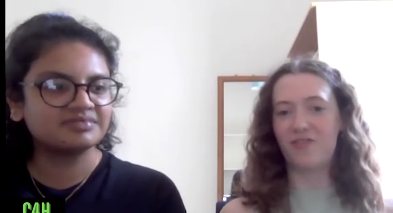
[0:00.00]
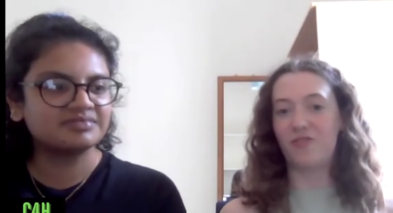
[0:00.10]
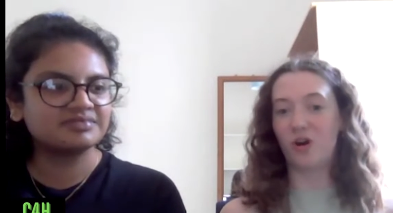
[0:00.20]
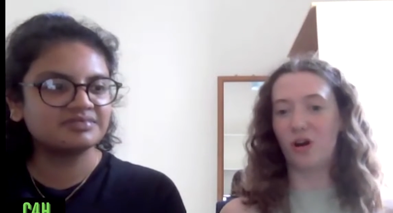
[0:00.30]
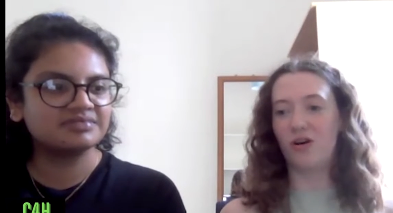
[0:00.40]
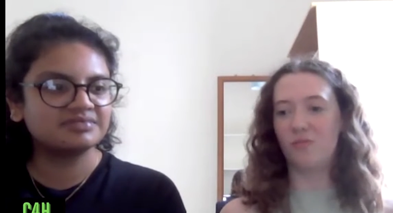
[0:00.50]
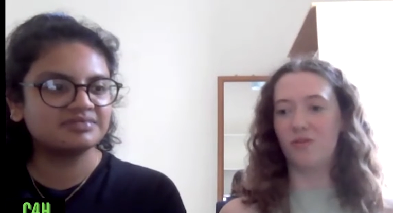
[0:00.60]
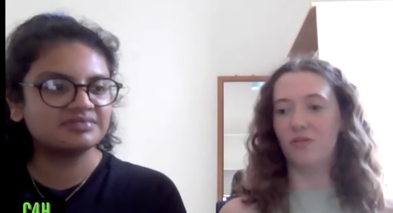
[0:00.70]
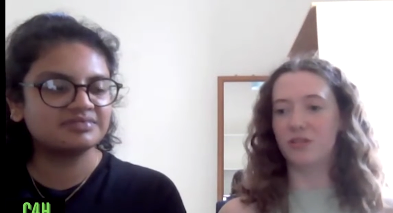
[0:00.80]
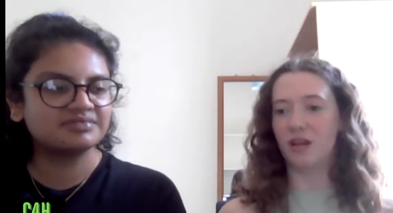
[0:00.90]
Speaker 1: you've got a
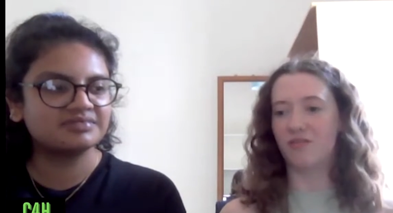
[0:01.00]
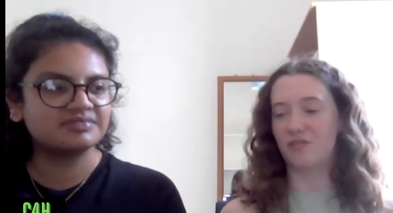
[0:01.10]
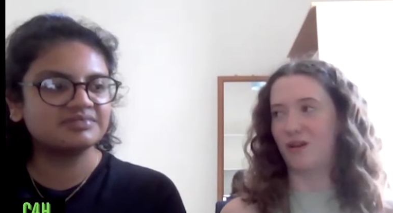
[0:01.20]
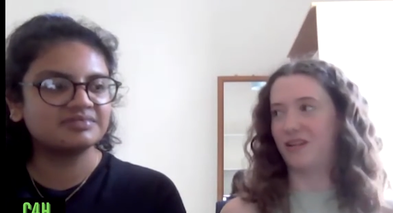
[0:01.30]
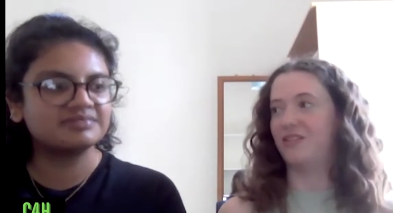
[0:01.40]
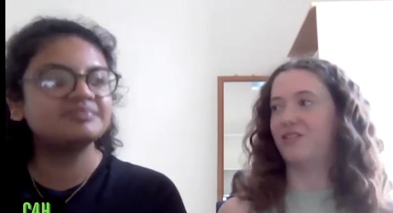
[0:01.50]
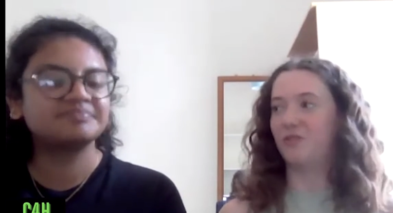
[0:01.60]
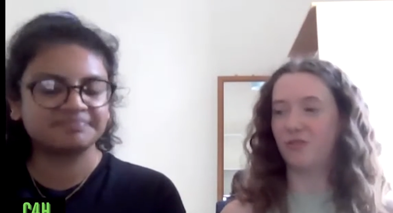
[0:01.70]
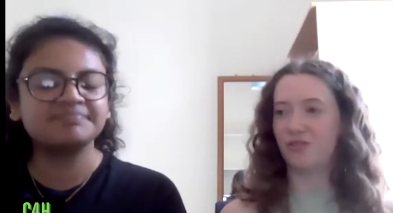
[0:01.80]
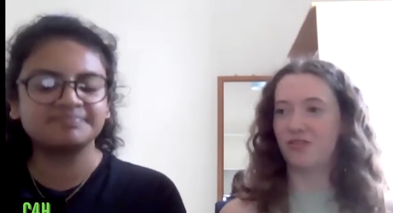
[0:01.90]
lot more stuff as well as
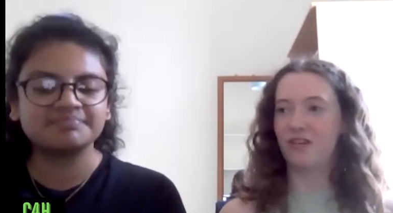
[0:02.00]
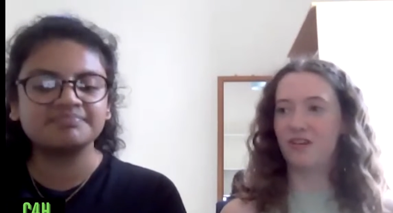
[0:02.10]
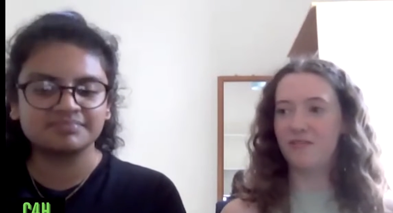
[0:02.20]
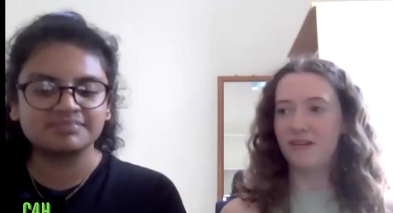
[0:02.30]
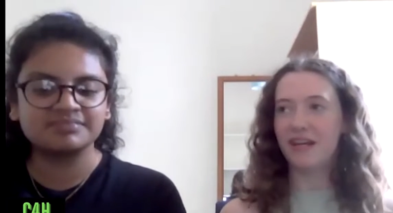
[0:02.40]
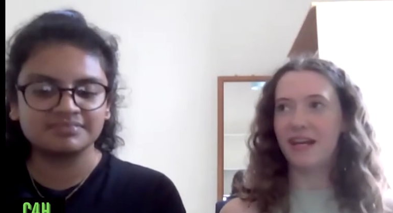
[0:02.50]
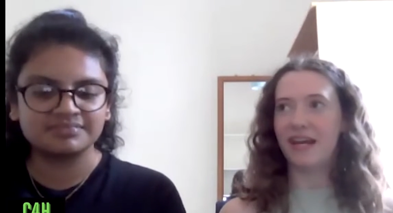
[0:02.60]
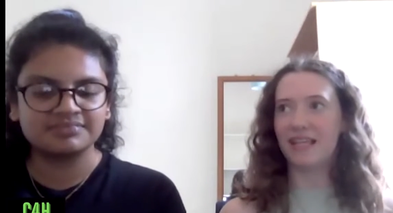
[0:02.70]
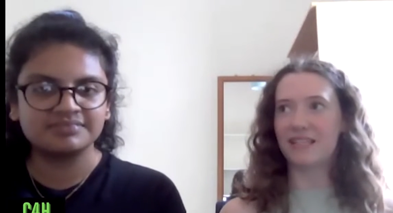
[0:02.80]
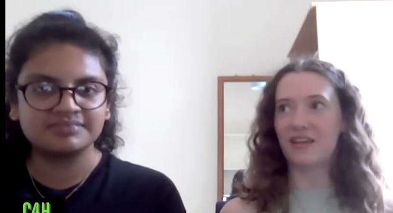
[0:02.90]
the course on you
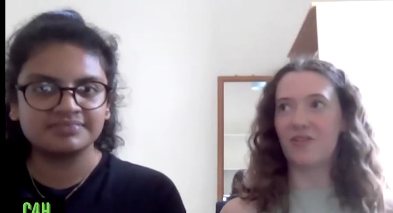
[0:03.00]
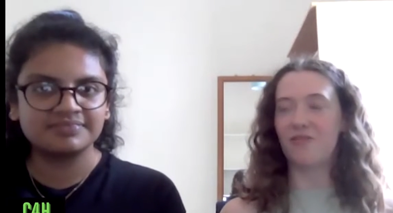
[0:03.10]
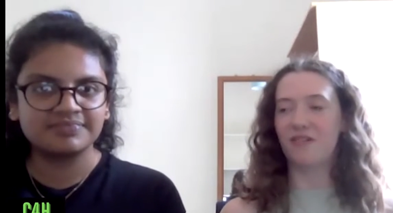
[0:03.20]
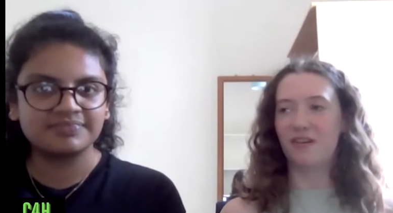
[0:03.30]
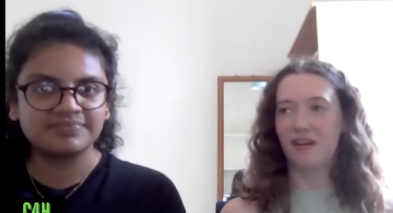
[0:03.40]
and so